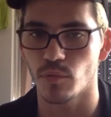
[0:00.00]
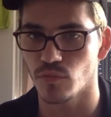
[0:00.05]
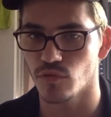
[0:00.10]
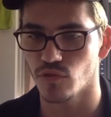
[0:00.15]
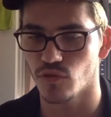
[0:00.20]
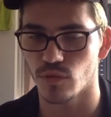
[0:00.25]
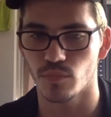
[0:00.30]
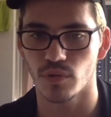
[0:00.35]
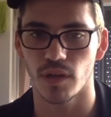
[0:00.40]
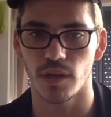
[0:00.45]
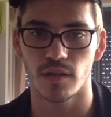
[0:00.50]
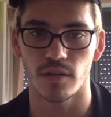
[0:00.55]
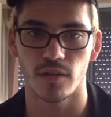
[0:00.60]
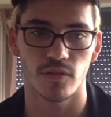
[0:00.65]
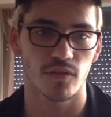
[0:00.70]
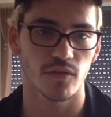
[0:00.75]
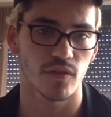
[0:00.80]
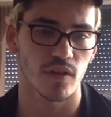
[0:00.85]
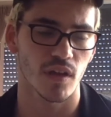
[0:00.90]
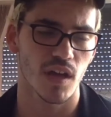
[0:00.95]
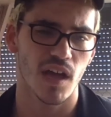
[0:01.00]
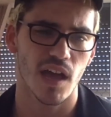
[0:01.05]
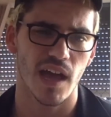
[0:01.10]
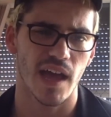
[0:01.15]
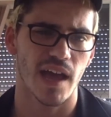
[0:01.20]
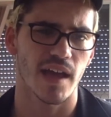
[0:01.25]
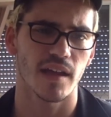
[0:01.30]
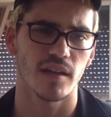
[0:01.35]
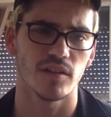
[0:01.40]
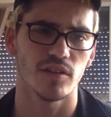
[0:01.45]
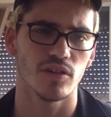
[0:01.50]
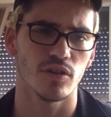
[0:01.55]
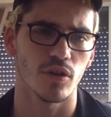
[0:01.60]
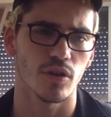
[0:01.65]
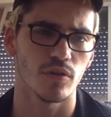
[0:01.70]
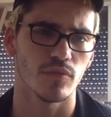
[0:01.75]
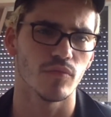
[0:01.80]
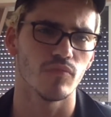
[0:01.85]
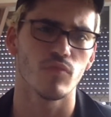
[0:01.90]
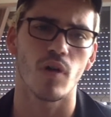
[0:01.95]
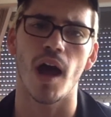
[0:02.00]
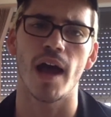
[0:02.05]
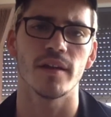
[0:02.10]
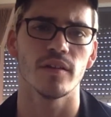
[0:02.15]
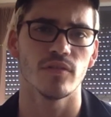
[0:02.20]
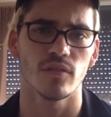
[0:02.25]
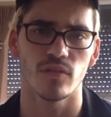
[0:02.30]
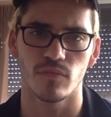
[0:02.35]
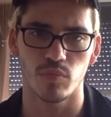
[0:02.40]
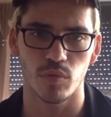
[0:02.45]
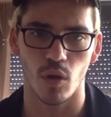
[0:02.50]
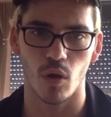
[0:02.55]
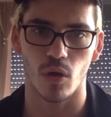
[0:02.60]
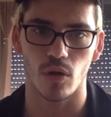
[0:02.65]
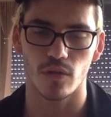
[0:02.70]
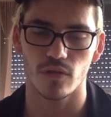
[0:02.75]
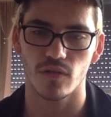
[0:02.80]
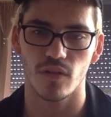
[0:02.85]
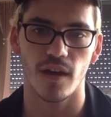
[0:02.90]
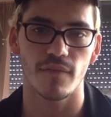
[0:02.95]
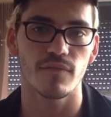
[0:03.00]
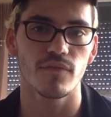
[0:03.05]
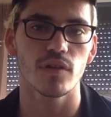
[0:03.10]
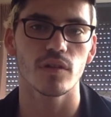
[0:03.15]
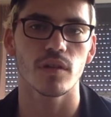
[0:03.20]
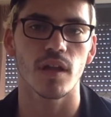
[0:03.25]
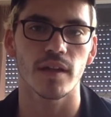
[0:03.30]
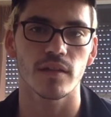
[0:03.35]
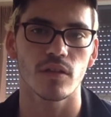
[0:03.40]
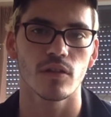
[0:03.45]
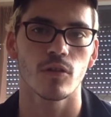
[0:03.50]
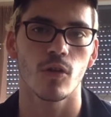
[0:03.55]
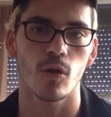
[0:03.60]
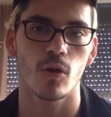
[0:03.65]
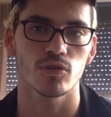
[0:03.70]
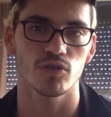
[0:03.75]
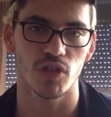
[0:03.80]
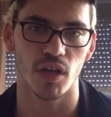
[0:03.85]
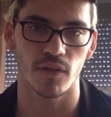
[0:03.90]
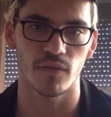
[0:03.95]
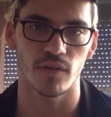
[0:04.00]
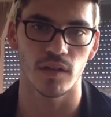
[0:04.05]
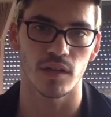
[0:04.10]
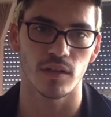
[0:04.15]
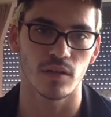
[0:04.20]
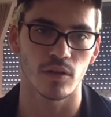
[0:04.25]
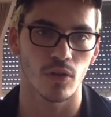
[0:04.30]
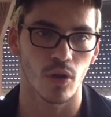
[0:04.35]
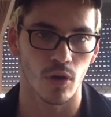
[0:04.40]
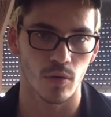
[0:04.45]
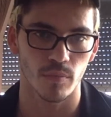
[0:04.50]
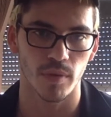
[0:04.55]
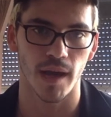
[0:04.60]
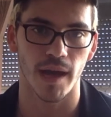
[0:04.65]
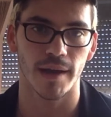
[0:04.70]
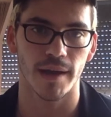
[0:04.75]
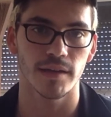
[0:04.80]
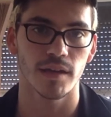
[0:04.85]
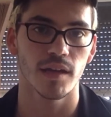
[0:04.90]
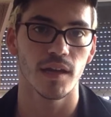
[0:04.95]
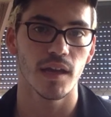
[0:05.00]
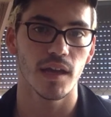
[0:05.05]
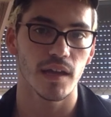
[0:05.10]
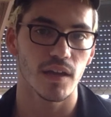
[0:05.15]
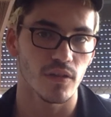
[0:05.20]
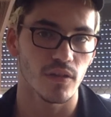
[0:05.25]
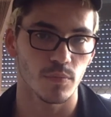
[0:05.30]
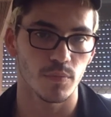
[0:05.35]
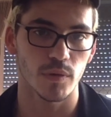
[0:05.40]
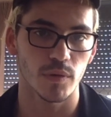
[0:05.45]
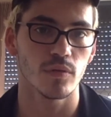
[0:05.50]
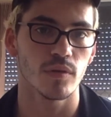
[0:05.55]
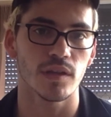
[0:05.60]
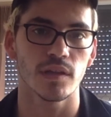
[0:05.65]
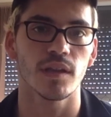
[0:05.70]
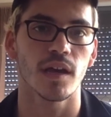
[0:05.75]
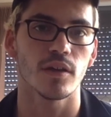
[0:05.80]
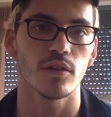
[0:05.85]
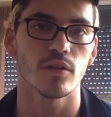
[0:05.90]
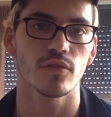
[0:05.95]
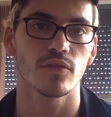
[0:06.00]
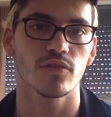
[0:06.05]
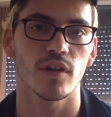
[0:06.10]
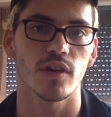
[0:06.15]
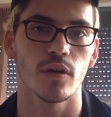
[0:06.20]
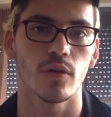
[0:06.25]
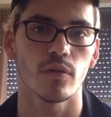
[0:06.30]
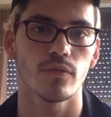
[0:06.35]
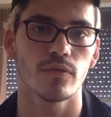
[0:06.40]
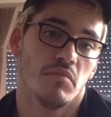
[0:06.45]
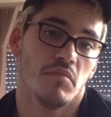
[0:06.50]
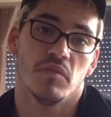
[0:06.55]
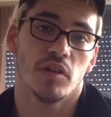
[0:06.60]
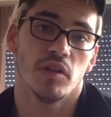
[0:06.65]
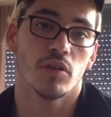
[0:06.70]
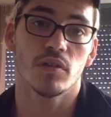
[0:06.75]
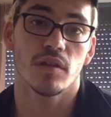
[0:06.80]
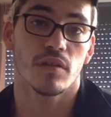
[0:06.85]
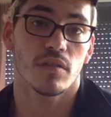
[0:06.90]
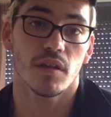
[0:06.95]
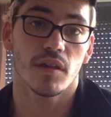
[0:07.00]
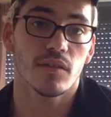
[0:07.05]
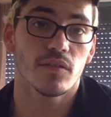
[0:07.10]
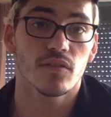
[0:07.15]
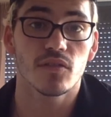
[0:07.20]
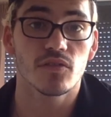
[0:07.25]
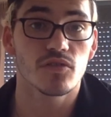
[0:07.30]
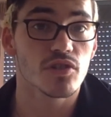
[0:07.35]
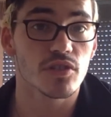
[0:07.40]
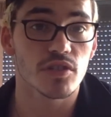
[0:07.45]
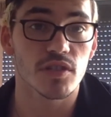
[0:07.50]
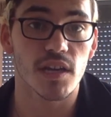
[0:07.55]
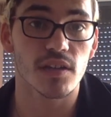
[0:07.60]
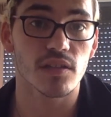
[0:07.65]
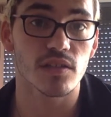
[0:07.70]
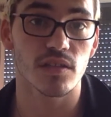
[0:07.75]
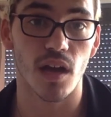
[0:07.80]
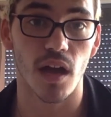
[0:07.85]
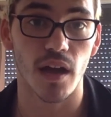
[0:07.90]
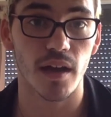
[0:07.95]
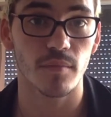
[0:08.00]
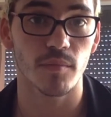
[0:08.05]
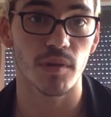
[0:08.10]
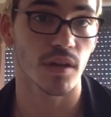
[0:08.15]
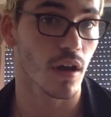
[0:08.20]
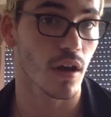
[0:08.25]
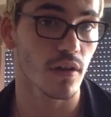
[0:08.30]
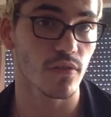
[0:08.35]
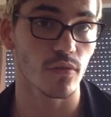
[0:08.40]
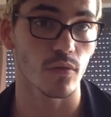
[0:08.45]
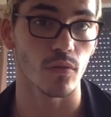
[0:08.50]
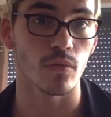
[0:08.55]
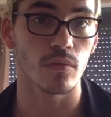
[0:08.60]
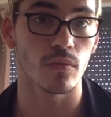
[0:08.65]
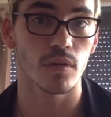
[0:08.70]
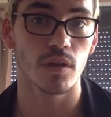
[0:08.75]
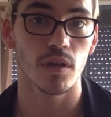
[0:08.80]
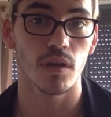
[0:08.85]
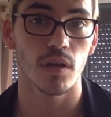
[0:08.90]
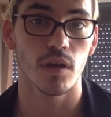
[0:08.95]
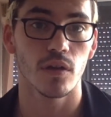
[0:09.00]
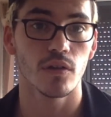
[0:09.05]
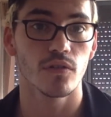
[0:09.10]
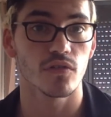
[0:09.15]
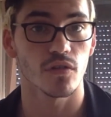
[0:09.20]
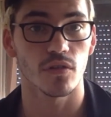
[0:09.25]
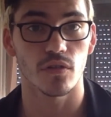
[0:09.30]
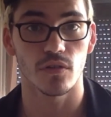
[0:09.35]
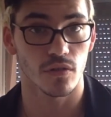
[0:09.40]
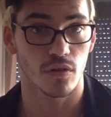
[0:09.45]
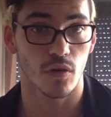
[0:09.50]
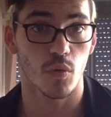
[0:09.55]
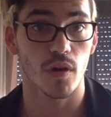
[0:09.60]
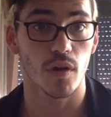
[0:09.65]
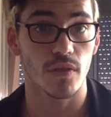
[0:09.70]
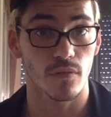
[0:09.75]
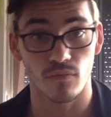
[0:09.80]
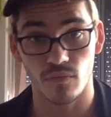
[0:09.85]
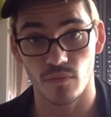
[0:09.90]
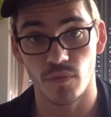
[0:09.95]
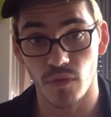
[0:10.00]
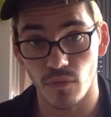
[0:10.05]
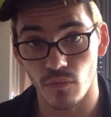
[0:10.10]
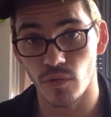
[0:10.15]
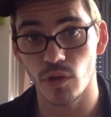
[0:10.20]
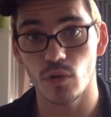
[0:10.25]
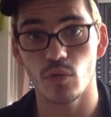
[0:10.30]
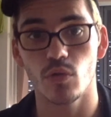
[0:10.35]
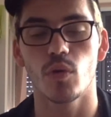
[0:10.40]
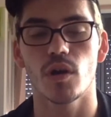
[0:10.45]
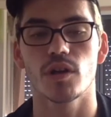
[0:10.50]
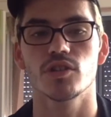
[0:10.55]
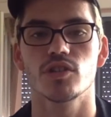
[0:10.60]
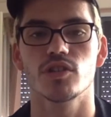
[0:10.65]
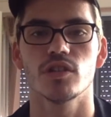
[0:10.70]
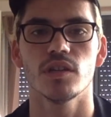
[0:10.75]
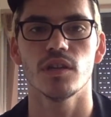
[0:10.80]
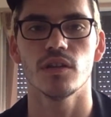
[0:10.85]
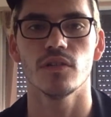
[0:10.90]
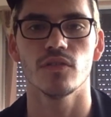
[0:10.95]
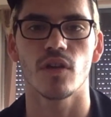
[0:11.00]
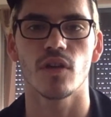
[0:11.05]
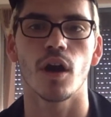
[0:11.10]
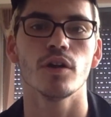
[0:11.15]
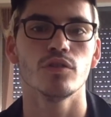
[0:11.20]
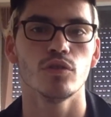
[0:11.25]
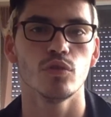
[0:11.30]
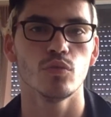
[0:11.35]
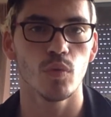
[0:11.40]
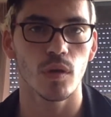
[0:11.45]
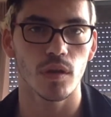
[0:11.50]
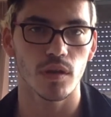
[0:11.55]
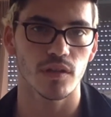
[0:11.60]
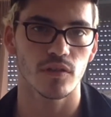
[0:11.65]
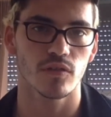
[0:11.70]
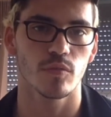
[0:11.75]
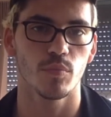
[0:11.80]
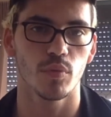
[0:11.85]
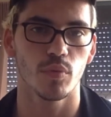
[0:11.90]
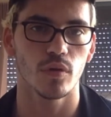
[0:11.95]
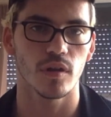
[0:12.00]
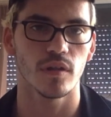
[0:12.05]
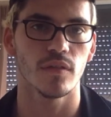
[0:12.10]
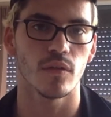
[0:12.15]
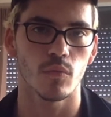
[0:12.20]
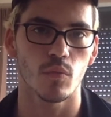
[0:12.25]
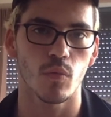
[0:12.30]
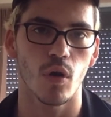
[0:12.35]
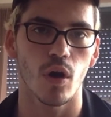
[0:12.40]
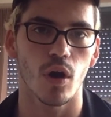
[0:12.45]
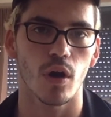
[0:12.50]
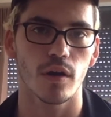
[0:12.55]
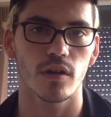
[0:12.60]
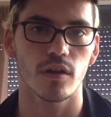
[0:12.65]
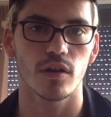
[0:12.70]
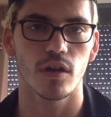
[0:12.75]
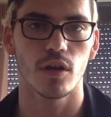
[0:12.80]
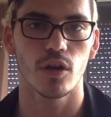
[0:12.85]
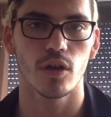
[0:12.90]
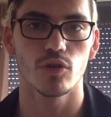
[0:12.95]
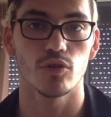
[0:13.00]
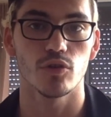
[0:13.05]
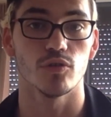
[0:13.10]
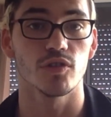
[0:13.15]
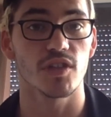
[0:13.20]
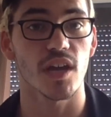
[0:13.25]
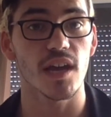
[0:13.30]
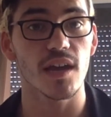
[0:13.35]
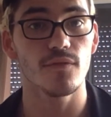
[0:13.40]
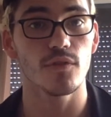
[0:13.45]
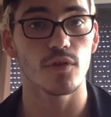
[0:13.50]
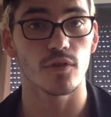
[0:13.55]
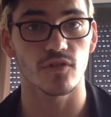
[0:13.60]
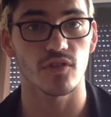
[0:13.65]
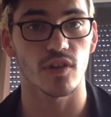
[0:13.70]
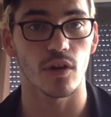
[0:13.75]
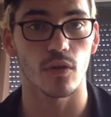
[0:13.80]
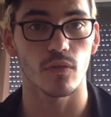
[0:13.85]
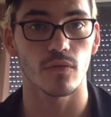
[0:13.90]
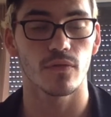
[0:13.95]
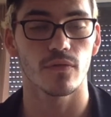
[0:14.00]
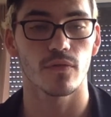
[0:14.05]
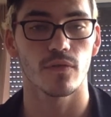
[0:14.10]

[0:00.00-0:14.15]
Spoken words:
Music playlists, and writers of blogs. I feel like the longevity and the long bag is building that yourself. The only thing is it just takes time and hustle. So the real question is, are you willing to put in the work to save yourself